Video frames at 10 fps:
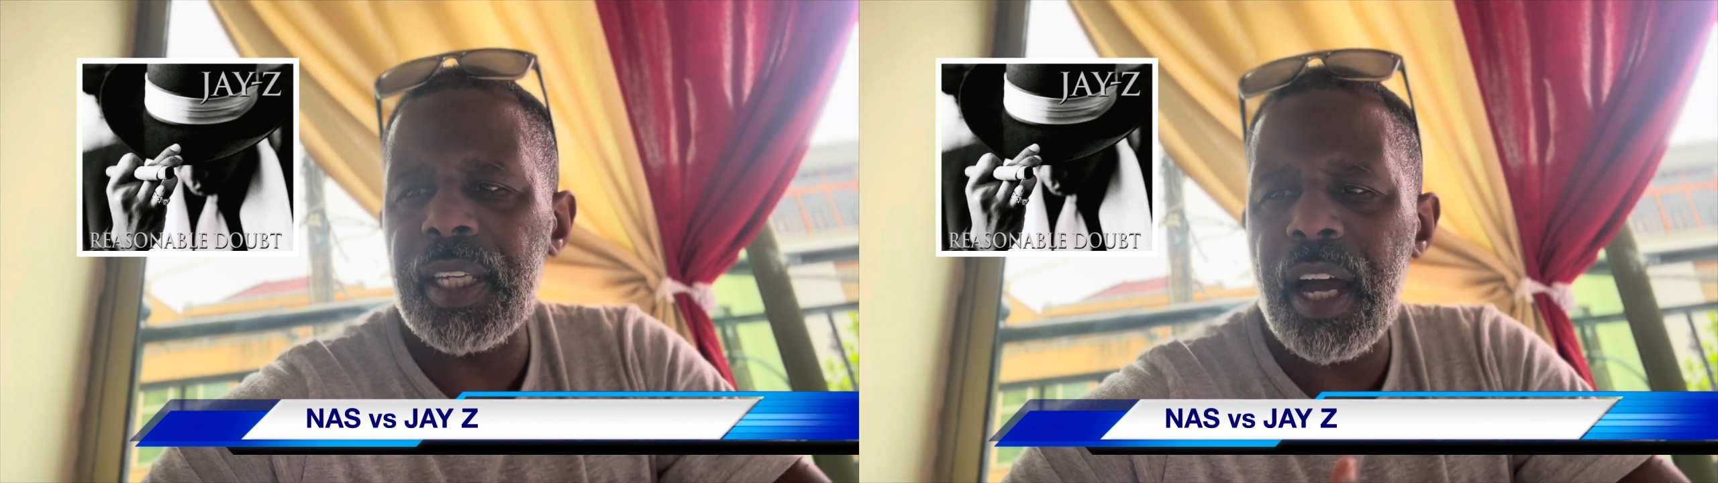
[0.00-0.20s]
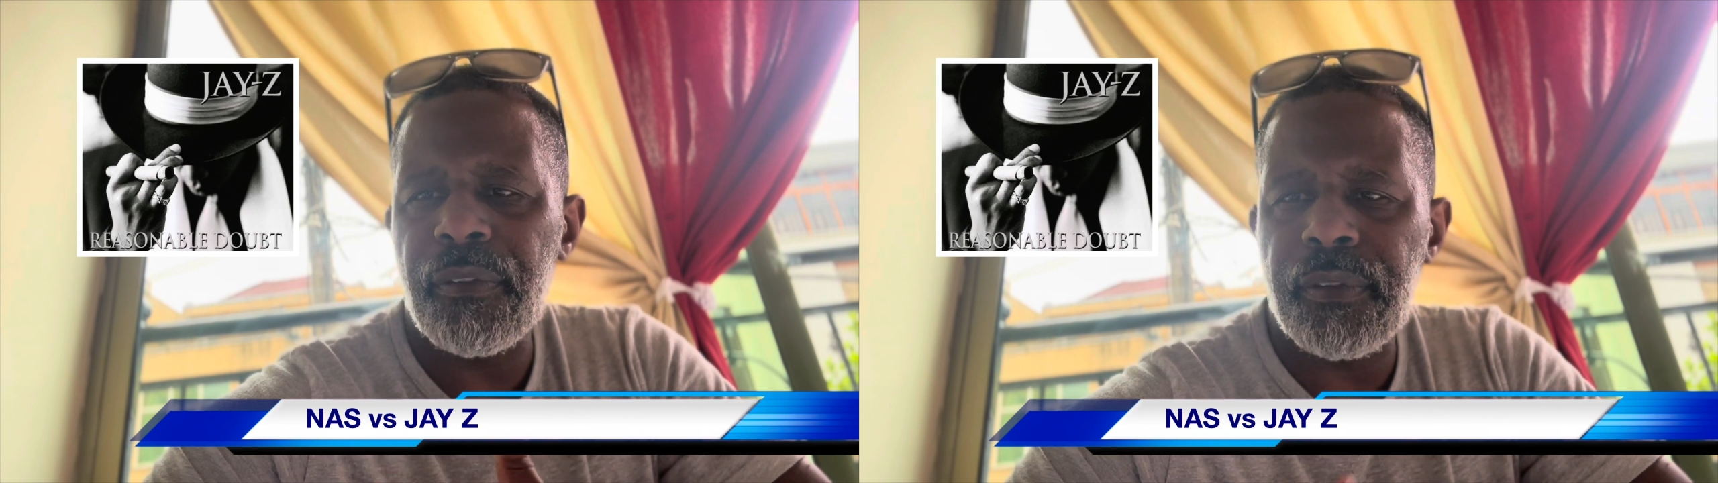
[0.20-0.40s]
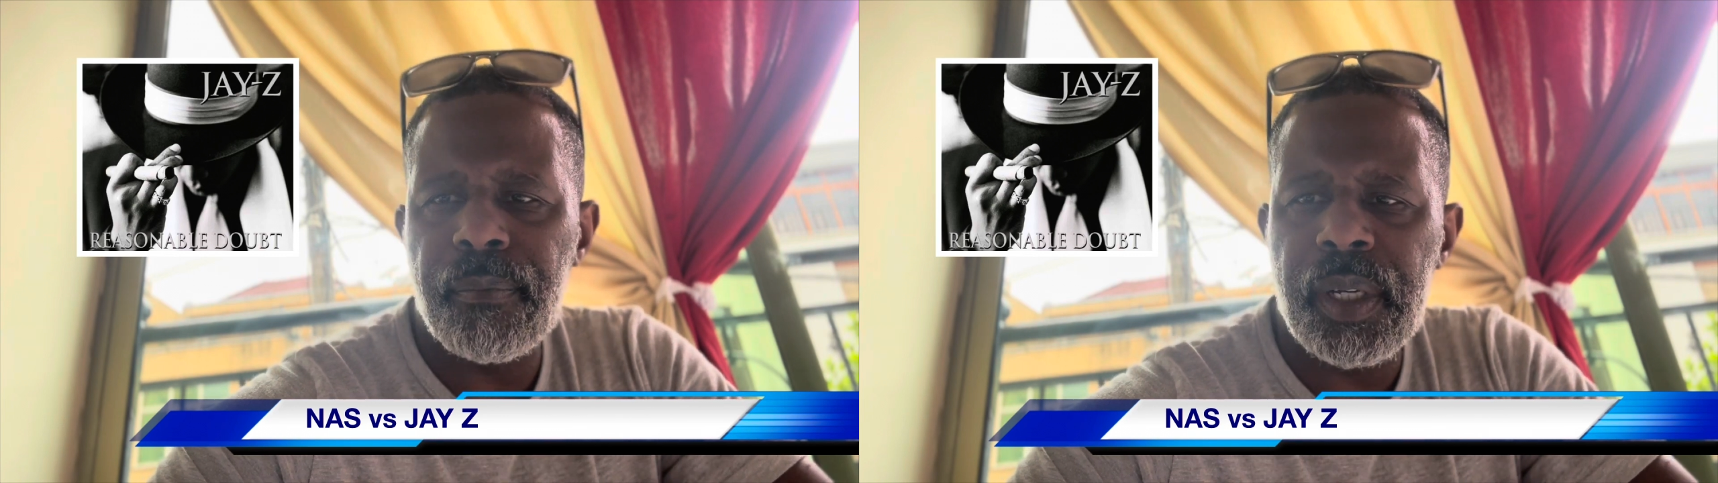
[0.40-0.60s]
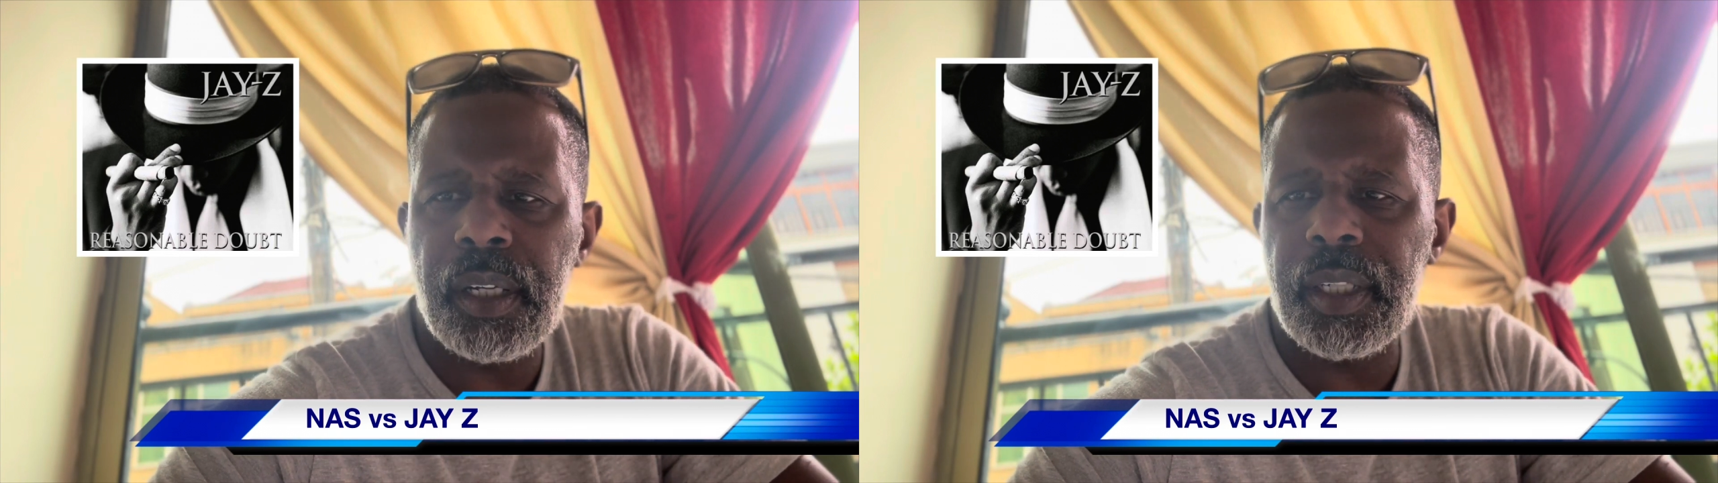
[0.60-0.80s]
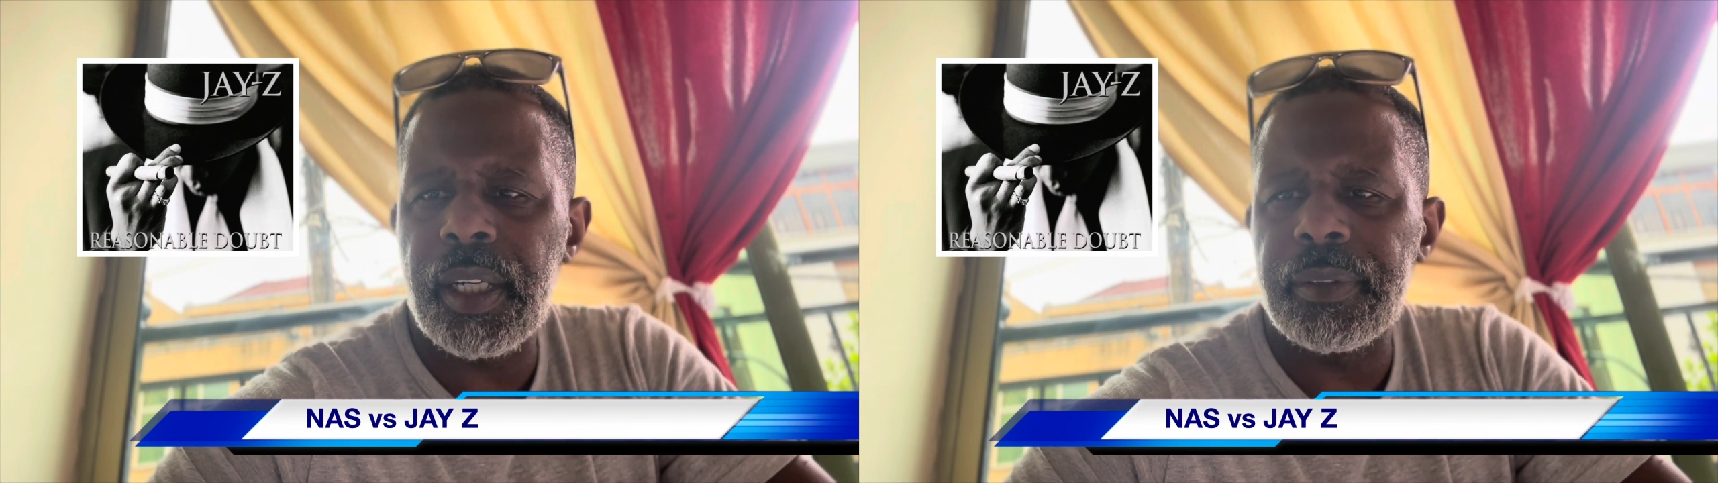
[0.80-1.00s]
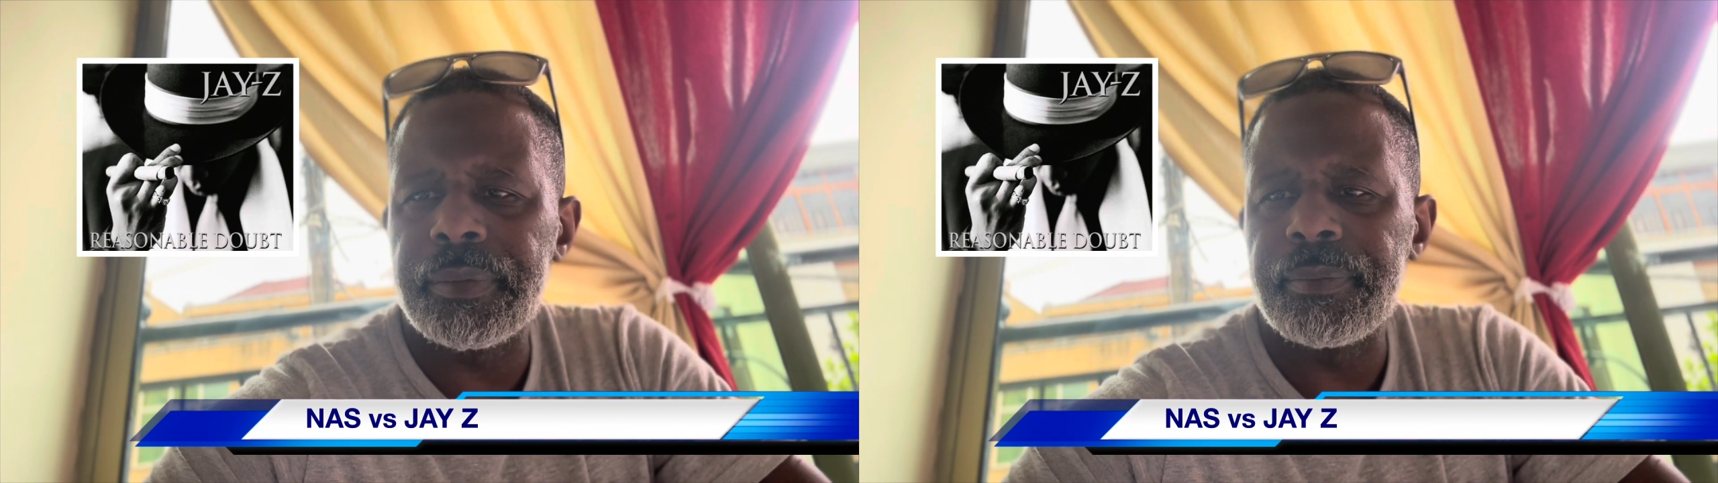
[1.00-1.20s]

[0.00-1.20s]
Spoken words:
La Familia,